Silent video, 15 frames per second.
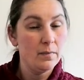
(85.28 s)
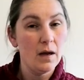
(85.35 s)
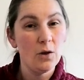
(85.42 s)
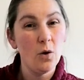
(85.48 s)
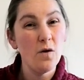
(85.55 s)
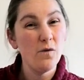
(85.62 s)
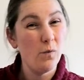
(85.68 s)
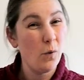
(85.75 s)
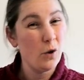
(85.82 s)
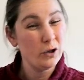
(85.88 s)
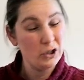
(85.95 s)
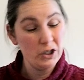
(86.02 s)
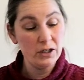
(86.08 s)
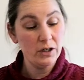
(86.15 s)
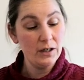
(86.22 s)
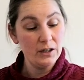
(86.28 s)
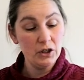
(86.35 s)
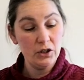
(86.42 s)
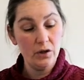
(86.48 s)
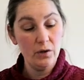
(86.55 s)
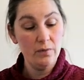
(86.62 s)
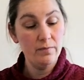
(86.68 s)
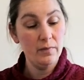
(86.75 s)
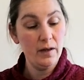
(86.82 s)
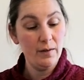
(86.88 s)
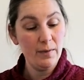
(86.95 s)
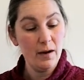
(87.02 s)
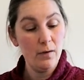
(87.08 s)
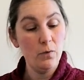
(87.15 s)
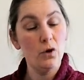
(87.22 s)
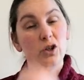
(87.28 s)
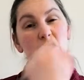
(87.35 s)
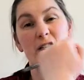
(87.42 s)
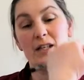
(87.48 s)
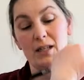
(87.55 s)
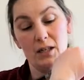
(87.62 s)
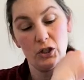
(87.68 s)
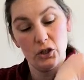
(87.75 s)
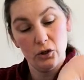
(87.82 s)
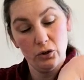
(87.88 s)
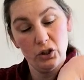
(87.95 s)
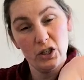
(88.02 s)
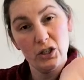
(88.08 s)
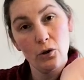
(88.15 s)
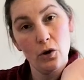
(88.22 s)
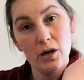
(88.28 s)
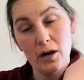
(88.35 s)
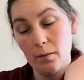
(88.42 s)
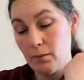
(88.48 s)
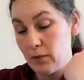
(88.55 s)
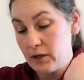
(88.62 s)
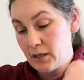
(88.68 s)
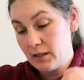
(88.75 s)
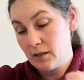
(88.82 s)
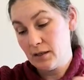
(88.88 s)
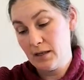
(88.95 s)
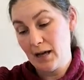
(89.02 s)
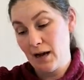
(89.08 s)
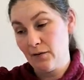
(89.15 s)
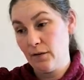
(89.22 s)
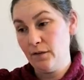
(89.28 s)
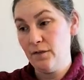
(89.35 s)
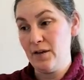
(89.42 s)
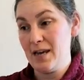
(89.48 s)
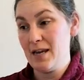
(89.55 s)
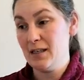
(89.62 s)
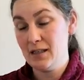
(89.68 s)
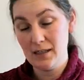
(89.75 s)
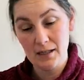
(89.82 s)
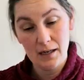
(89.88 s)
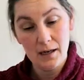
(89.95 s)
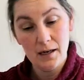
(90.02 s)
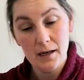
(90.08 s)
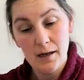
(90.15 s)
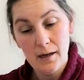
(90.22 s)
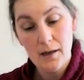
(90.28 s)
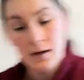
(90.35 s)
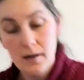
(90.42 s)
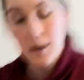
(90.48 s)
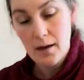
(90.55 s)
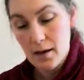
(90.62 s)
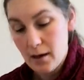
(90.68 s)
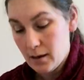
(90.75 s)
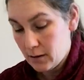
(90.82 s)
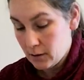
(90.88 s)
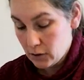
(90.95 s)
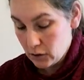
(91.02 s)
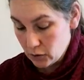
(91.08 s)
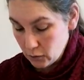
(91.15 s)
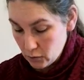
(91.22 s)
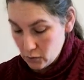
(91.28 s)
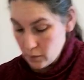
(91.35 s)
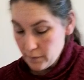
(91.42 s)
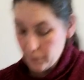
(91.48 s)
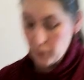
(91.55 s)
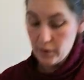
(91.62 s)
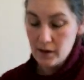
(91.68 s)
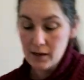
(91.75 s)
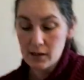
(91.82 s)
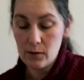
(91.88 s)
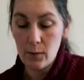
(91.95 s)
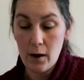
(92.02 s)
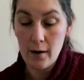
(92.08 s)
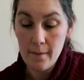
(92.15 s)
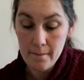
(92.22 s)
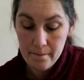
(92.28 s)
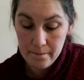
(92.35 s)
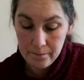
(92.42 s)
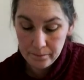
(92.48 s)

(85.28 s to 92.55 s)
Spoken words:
a lot of watches are digital, like my watch is a digital, it's just got numbers, it doesn't have a face. So, for this one,